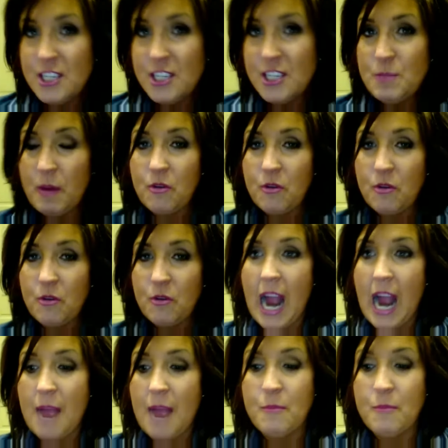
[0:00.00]
before
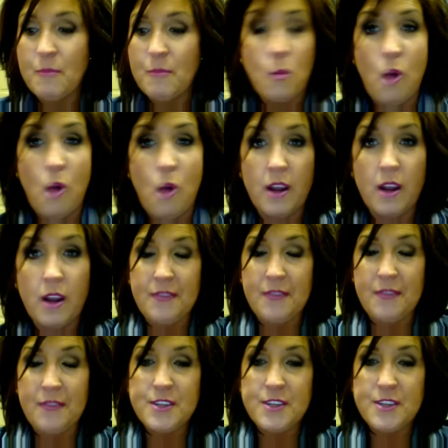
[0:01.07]
I'm walking out the
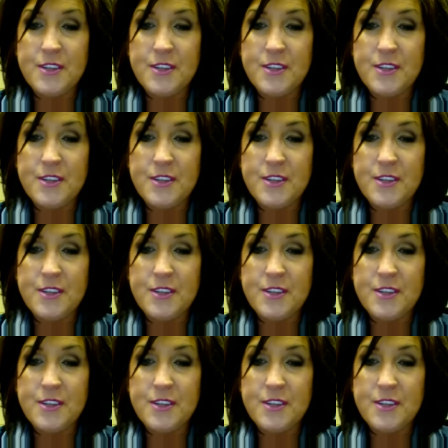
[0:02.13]
door.